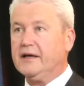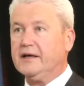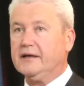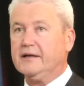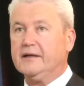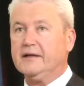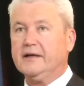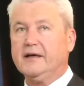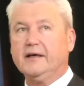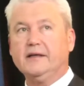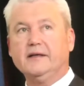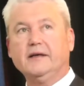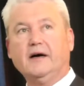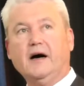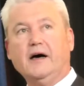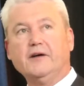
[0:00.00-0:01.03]
and, and
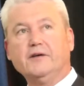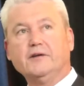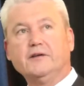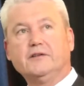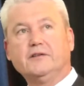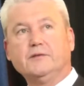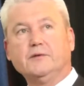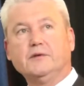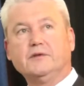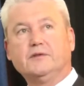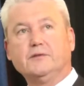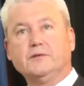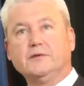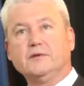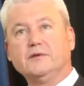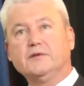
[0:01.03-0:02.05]
honored to,
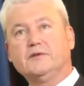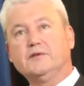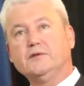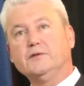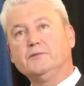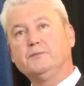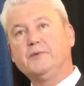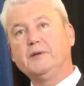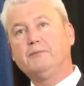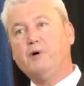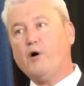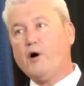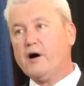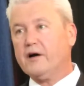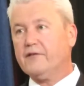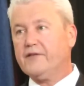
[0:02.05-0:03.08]
to, to be
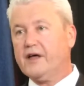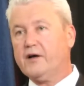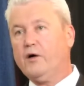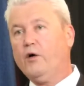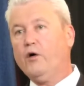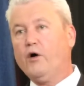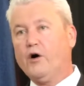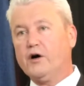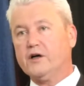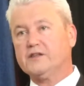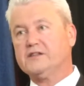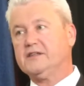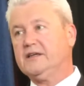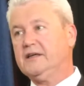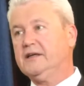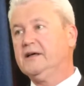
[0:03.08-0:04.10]
part of that whole art
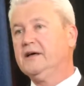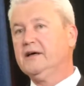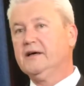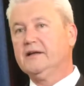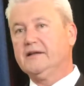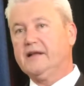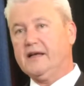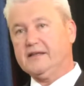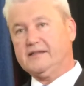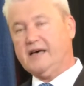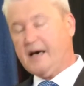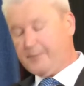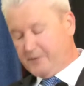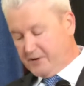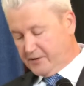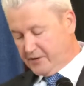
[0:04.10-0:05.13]
scene that is
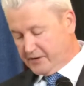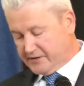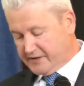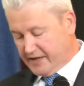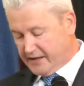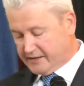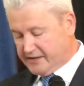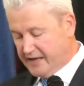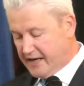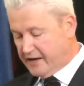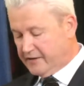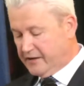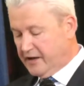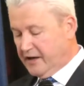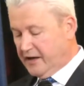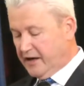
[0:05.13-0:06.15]
happening in our
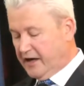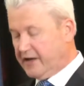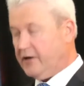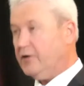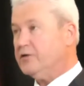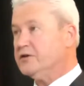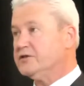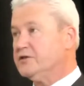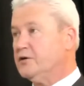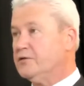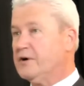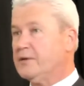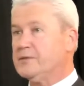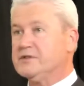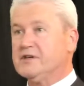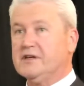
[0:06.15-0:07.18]
downtown. I know there's no
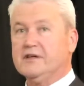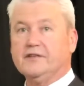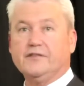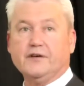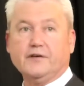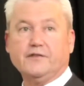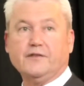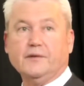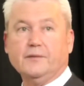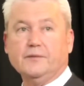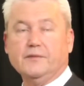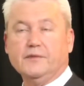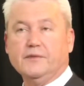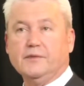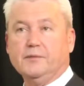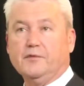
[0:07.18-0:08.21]
representative here
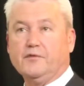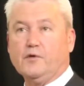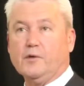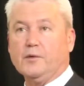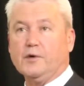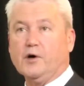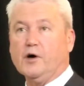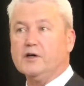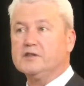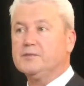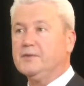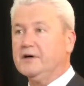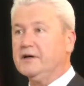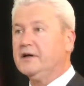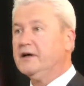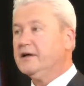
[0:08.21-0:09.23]
from performing arts,
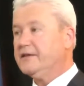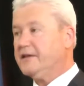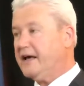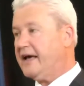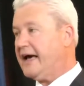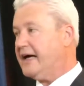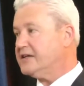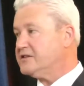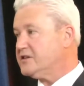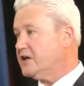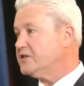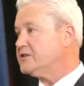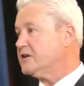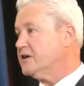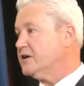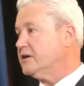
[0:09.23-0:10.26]
but they add
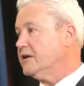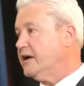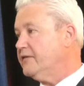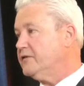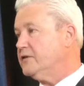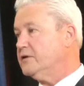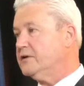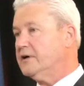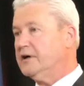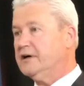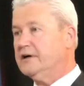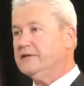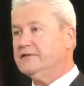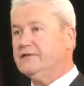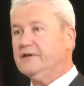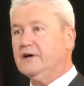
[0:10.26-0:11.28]
such a level
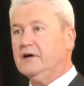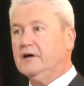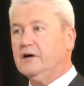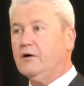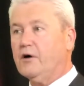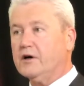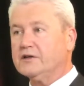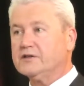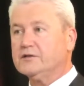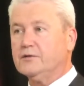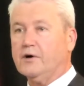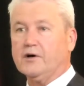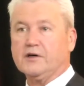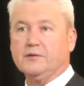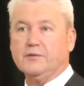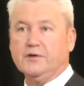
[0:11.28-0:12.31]
of uh, art to
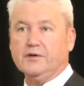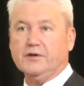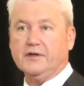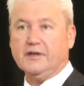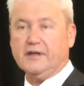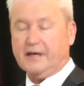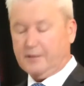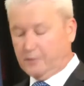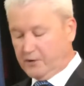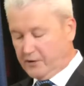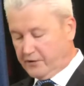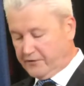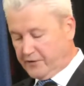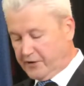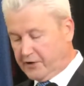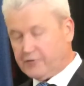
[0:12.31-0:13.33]
our community that we are
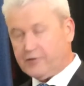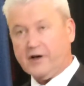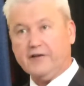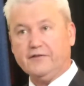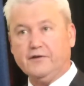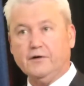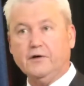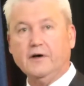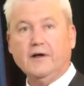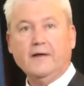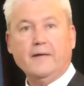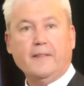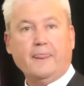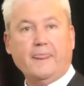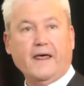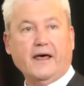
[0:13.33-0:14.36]
very grateful
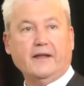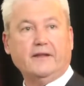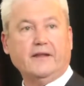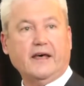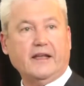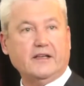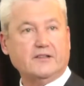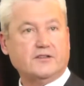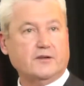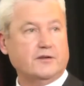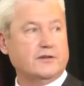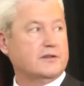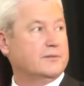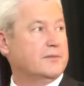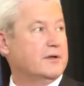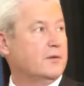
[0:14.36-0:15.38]
that that has
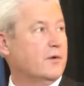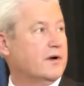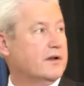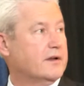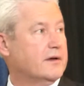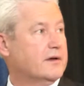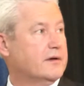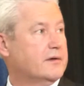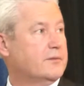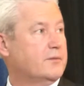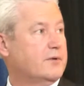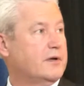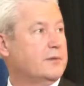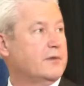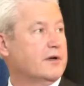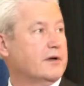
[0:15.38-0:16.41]
turned to be one of the
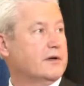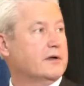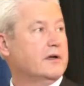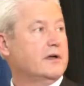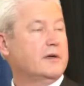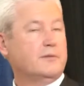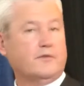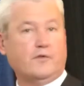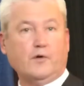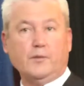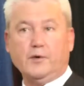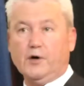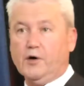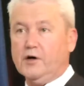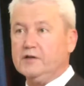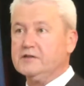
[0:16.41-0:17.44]
premier
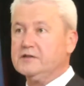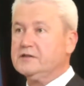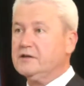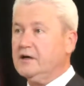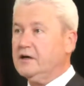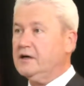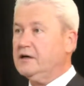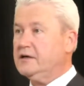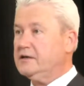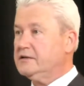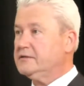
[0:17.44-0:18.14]
performing arts uh,